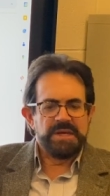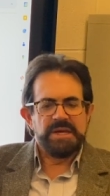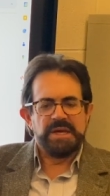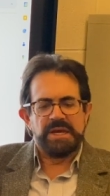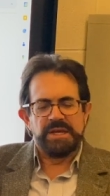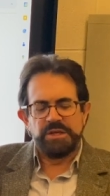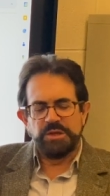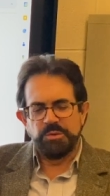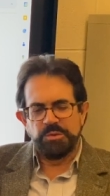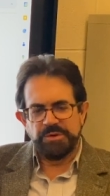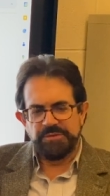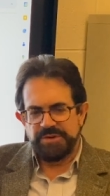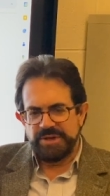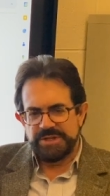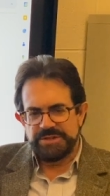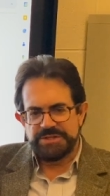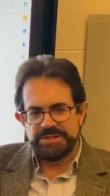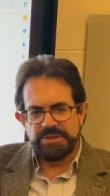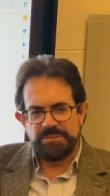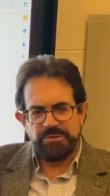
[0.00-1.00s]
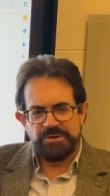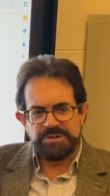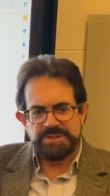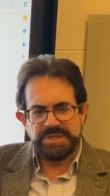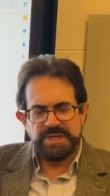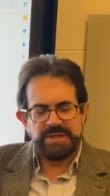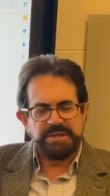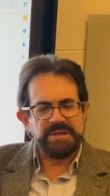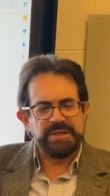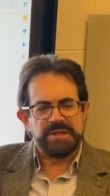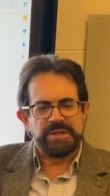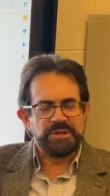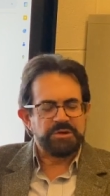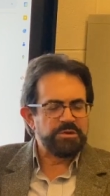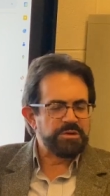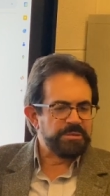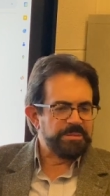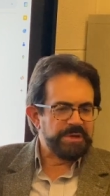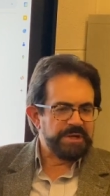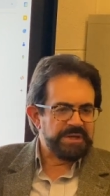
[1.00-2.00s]
and you would have had someone tending it. It could
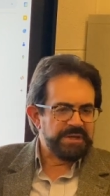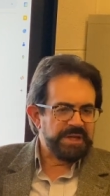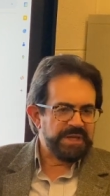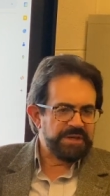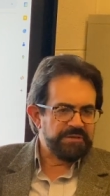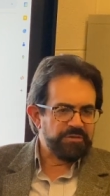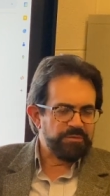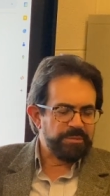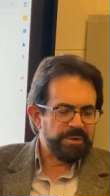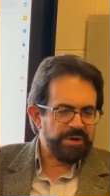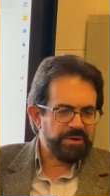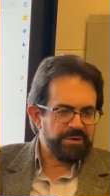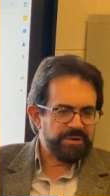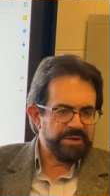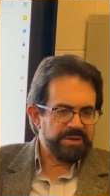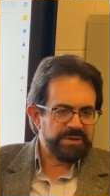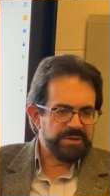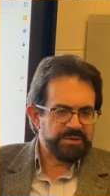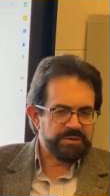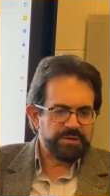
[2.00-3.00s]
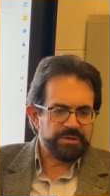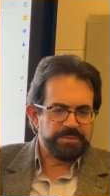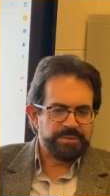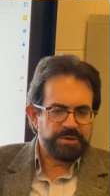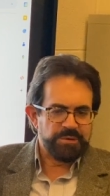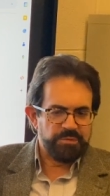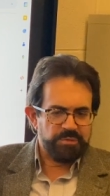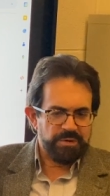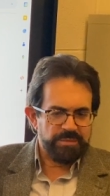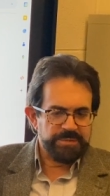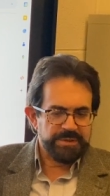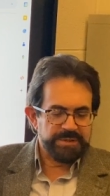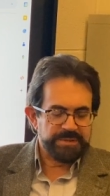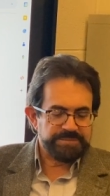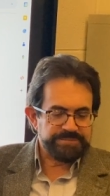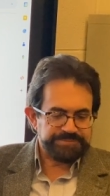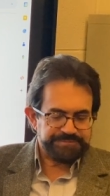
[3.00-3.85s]
have been a Native American, it could have been a woman,